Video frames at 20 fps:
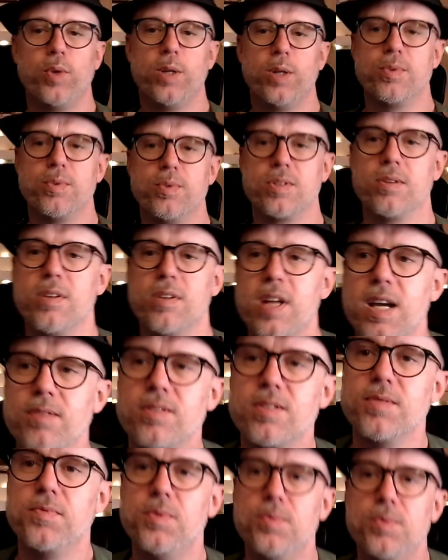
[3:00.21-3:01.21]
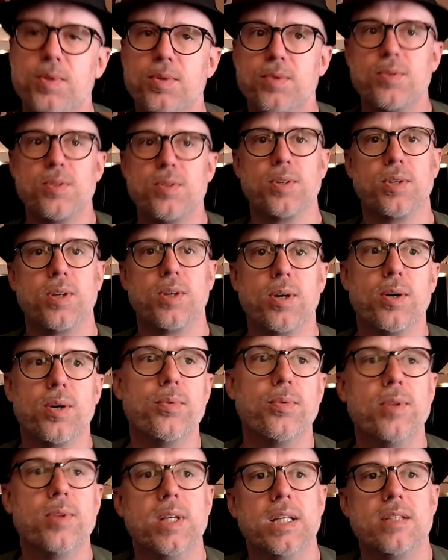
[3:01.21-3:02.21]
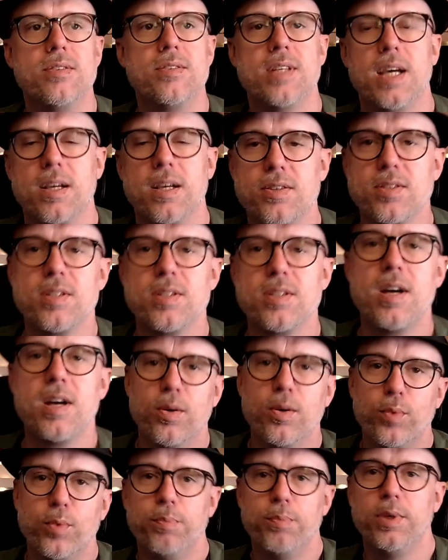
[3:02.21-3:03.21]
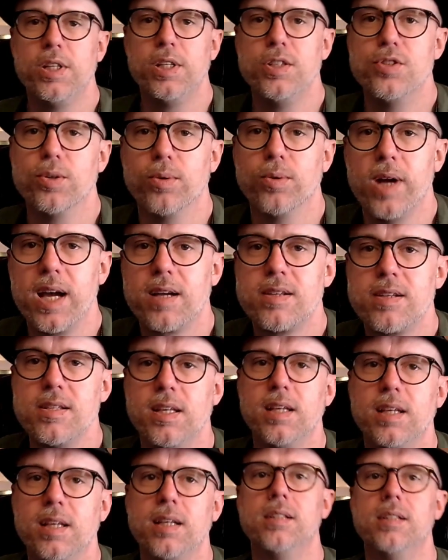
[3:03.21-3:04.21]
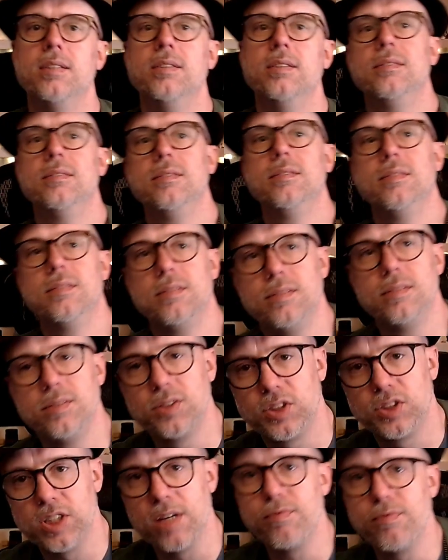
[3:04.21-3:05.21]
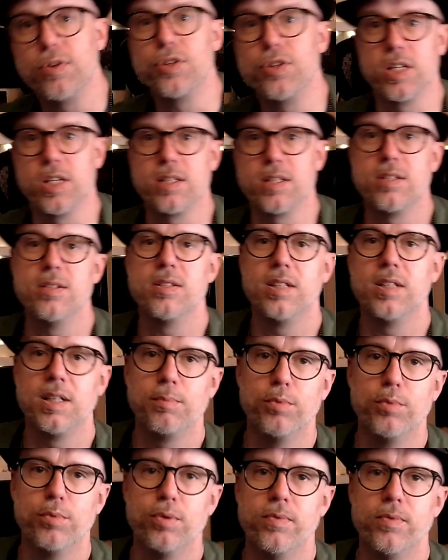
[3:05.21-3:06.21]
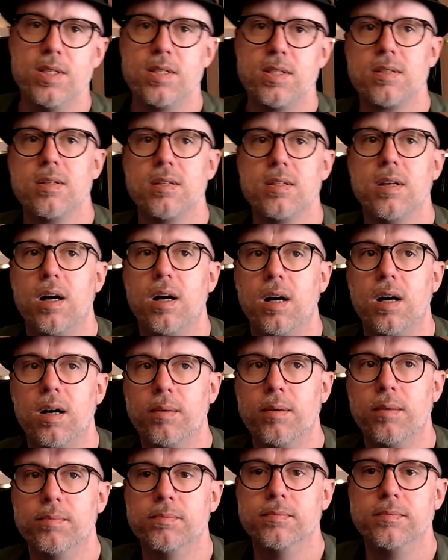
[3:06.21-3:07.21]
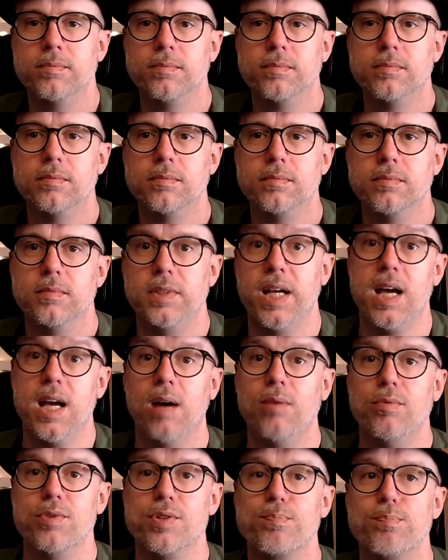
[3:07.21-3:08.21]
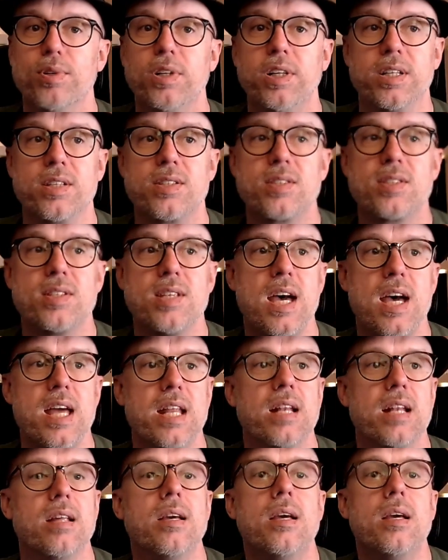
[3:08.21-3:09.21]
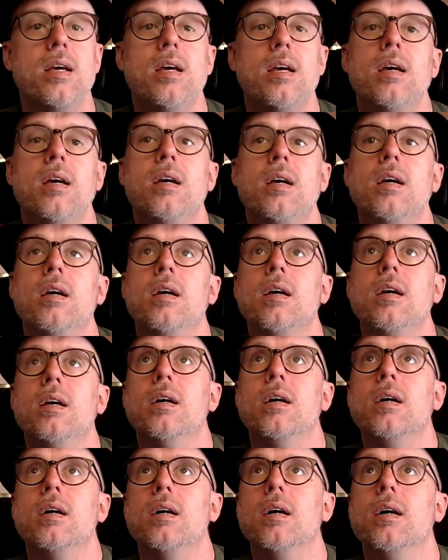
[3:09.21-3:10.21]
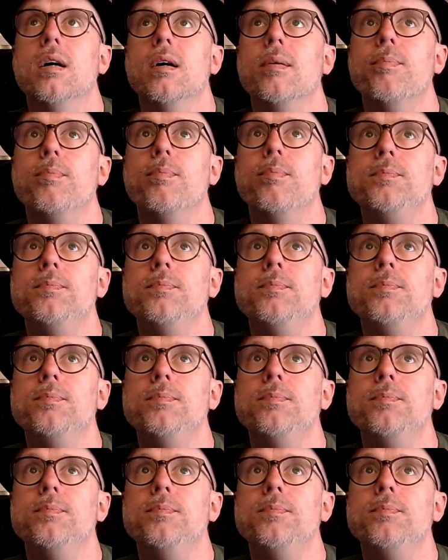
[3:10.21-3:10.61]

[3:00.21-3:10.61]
it was announced a few years ago that Zack Snyder would be directing several Justice League movies, I was pretty excited. But